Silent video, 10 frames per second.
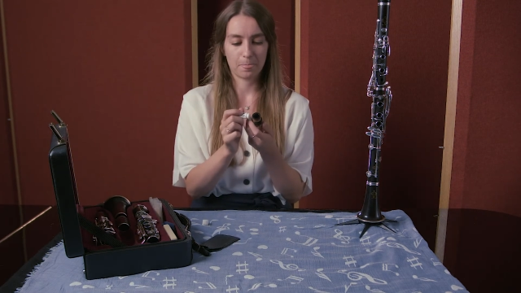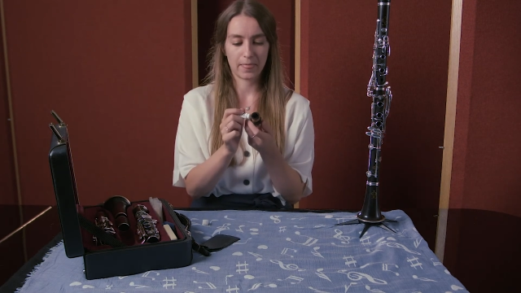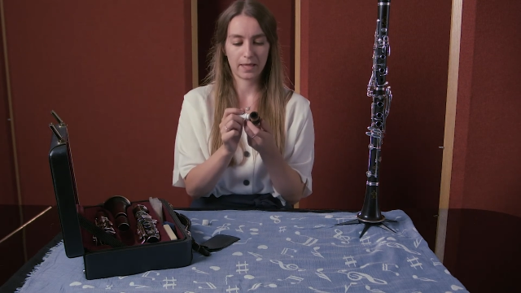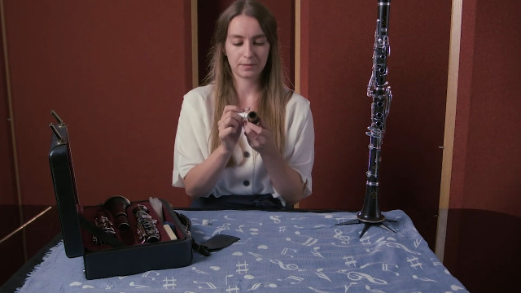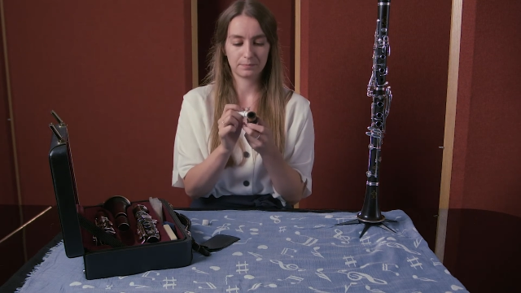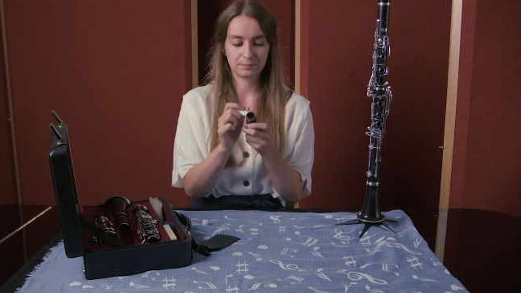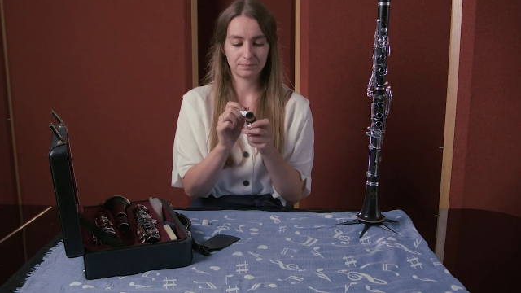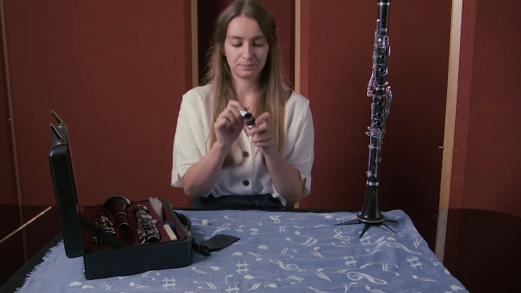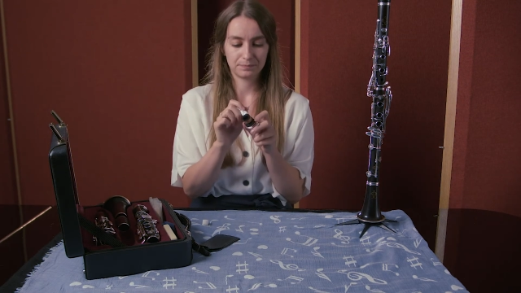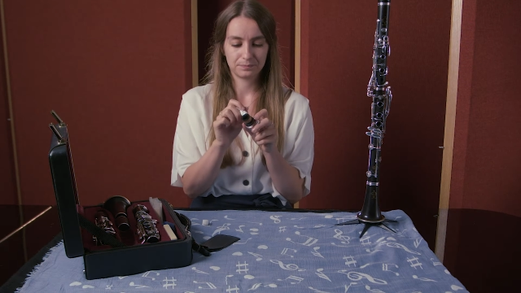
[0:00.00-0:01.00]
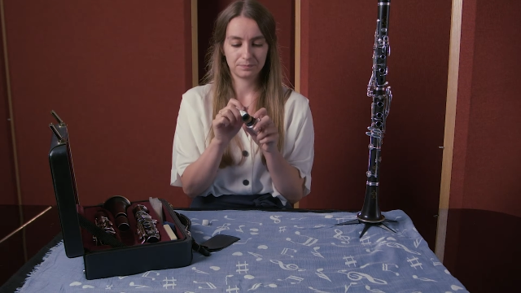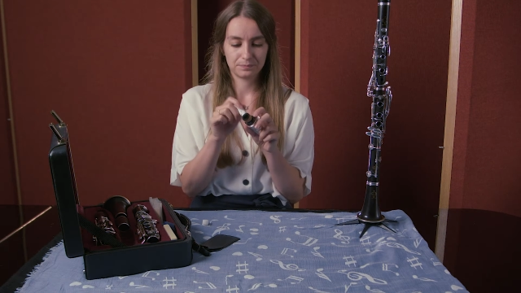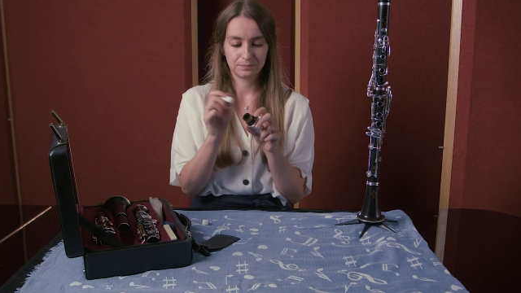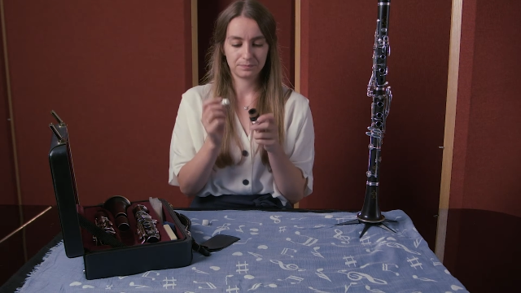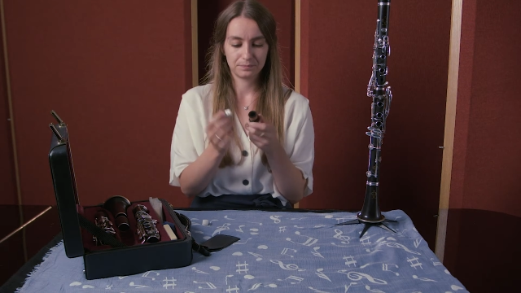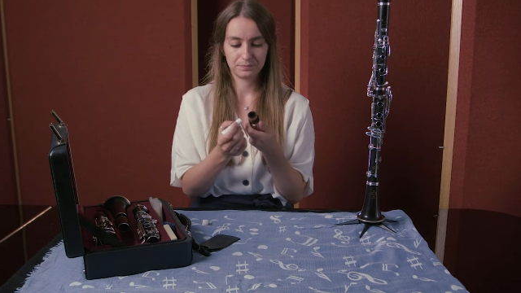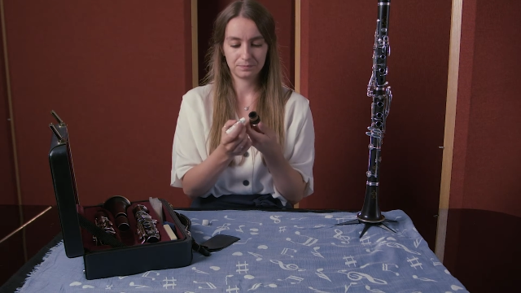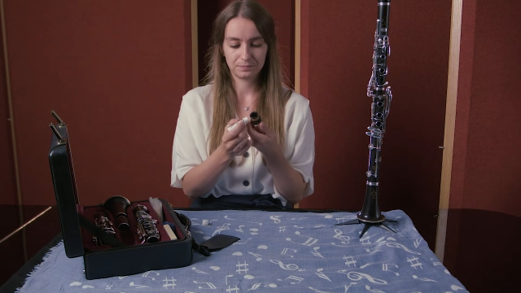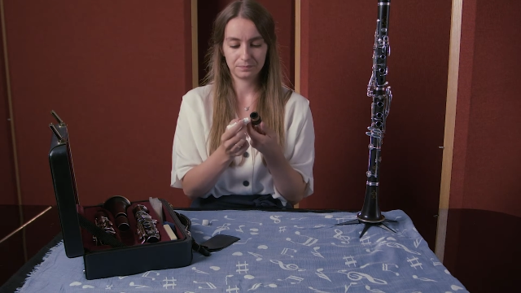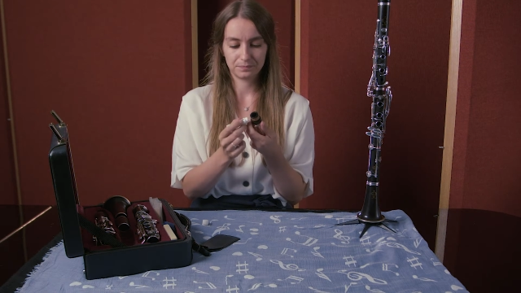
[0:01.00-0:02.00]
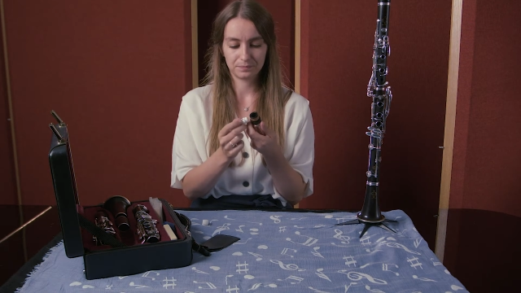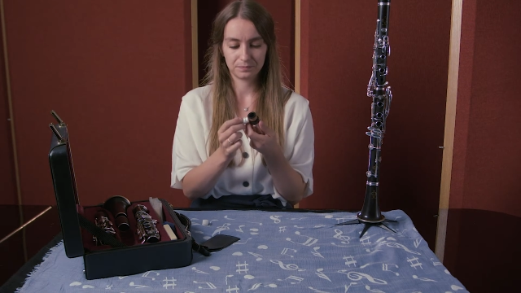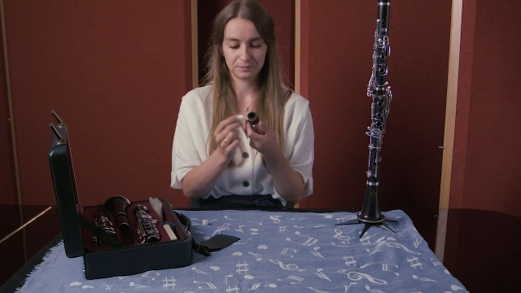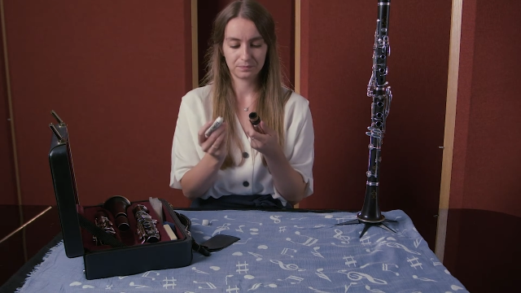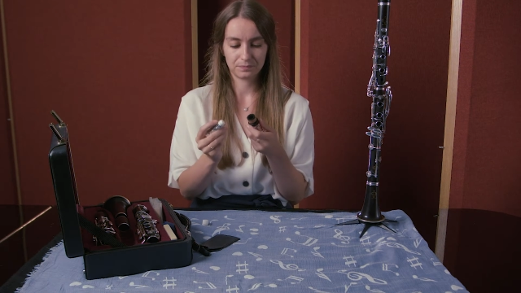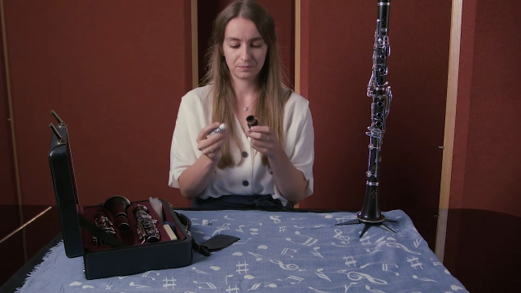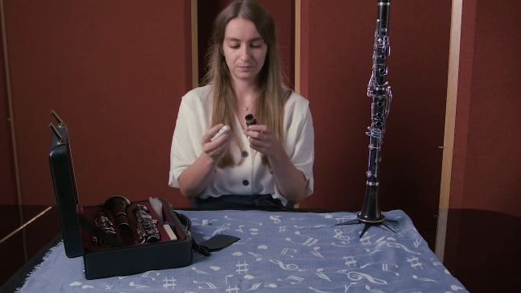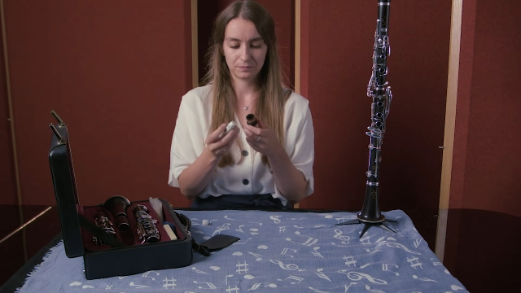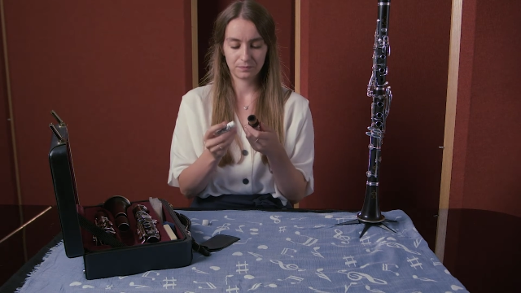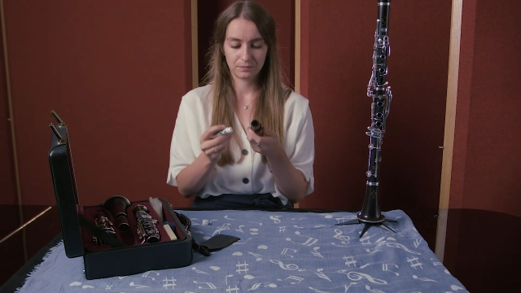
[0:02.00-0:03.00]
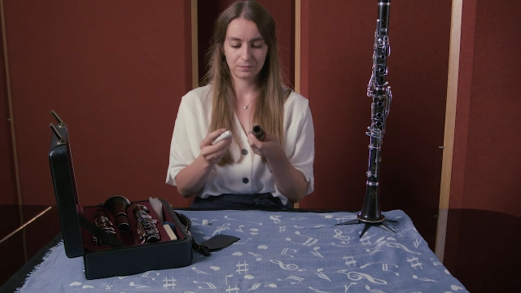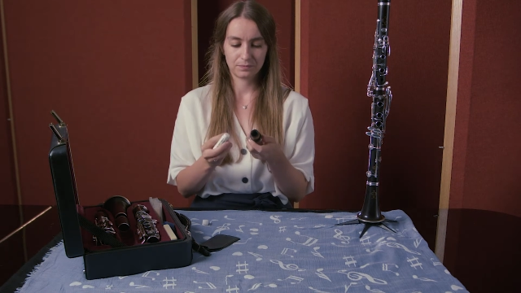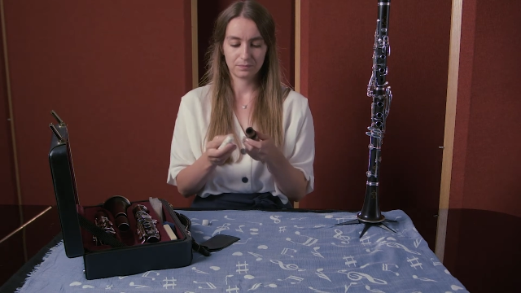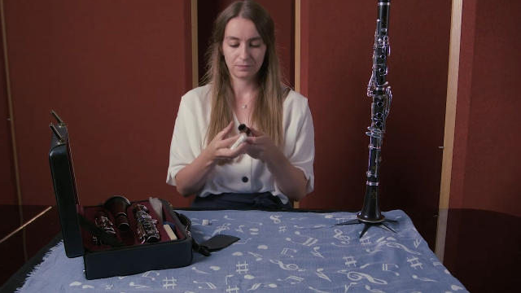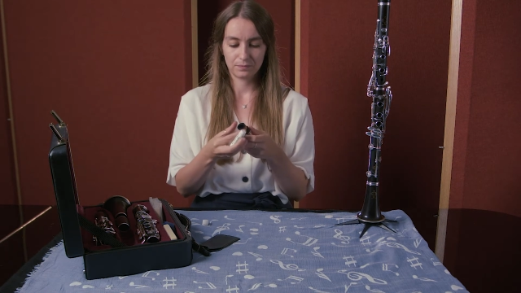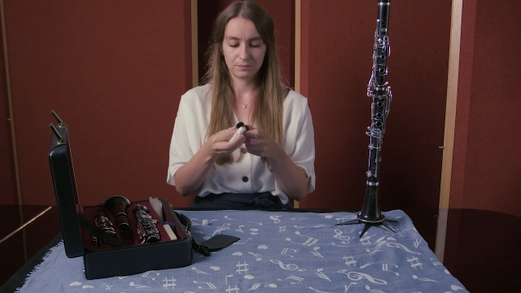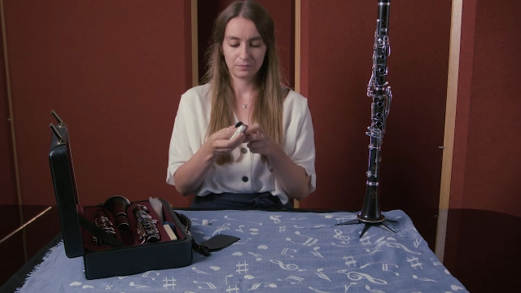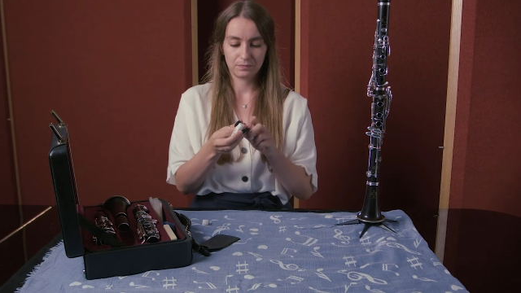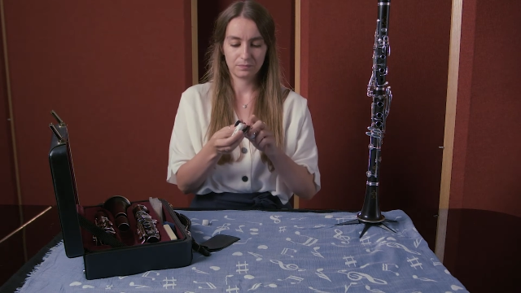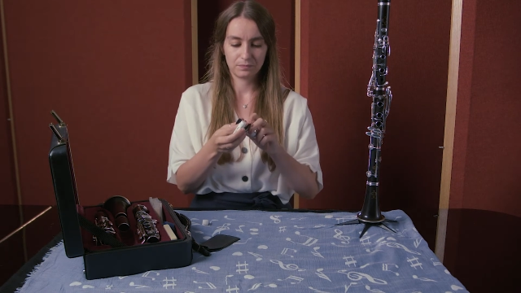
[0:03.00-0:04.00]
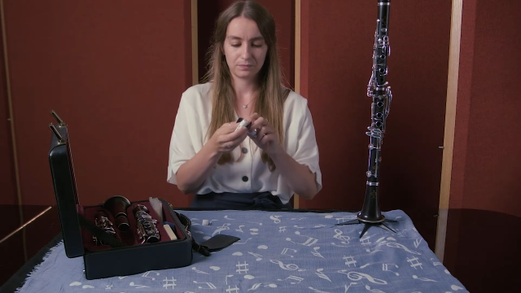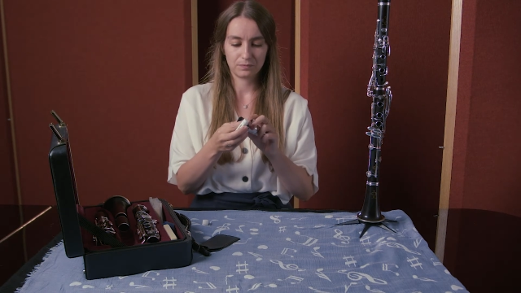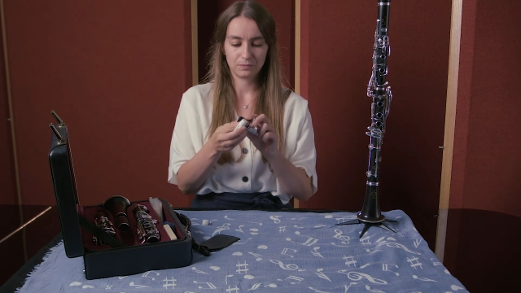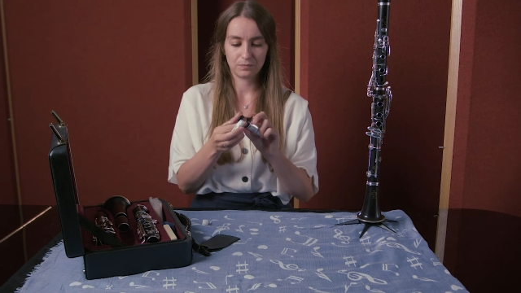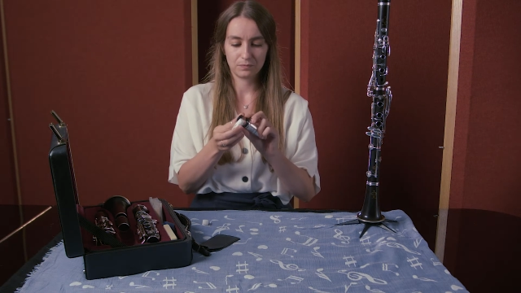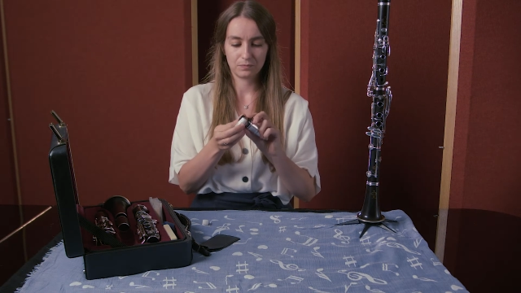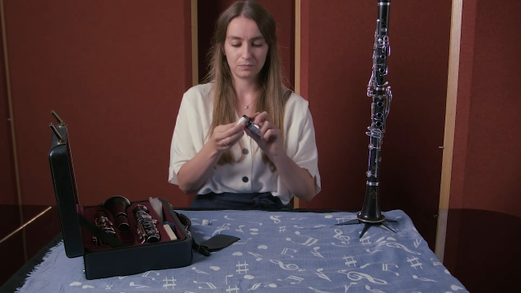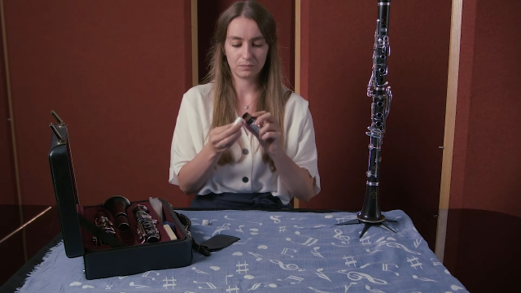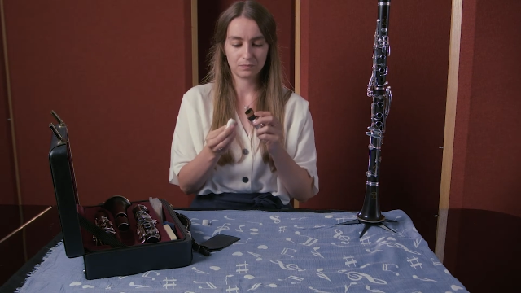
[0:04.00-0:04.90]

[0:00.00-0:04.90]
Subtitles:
Nobody speaks.